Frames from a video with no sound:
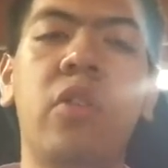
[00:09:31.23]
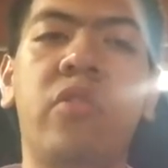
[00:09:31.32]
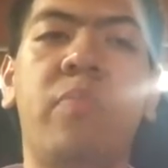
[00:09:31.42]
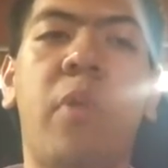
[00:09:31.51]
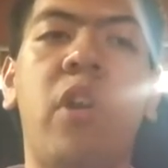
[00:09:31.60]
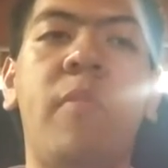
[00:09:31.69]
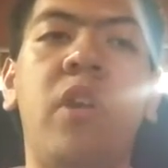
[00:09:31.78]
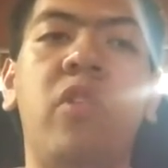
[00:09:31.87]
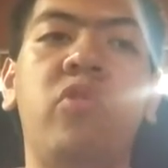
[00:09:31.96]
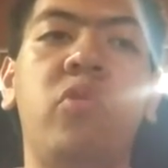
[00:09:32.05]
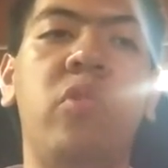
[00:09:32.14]

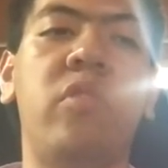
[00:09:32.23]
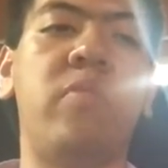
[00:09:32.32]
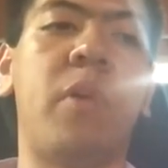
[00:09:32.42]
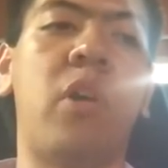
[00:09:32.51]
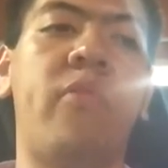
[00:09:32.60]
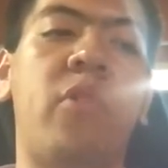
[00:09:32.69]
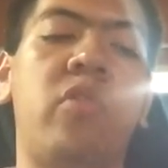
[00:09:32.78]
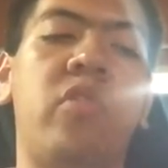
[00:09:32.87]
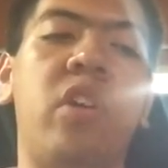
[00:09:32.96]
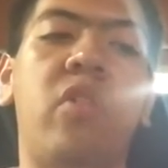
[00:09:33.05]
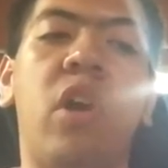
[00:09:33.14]
Spider-Man into the
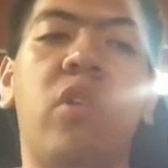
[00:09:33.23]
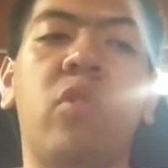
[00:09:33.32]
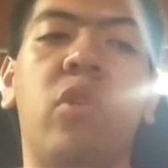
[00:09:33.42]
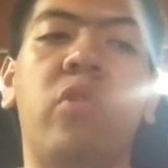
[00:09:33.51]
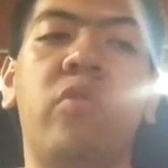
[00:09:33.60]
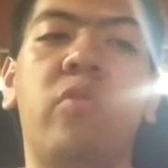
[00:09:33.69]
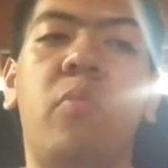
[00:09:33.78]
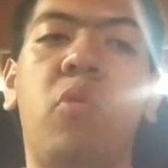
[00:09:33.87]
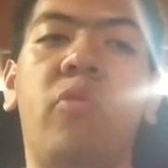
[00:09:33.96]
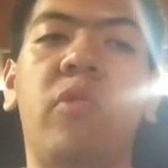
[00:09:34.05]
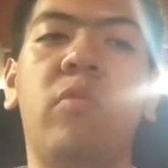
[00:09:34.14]
Spider-Verse. That's what I call it. The
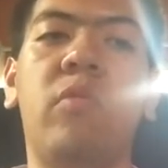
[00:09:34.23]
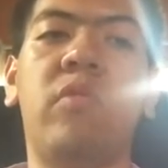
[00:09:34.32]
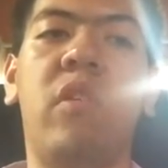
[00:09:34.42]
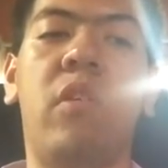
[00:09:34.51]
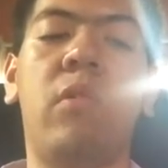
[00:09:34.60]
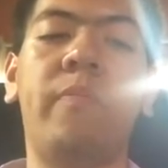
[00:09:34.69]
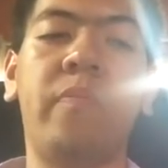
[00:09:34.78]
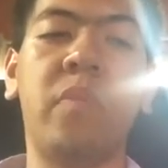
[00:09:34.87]
movie was there.